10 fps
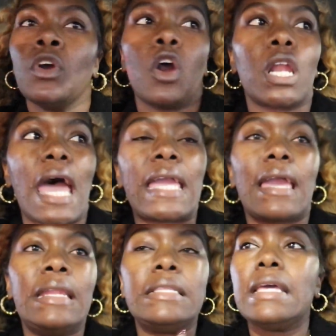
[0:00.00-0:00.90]
or like
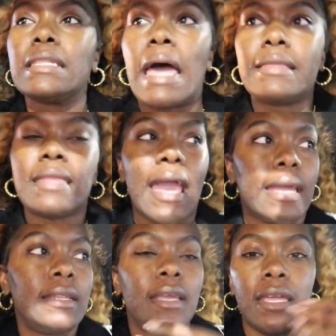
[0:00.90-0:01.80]
anything like that
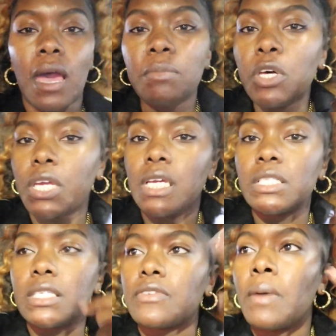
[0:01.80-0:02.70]
and i'm looking into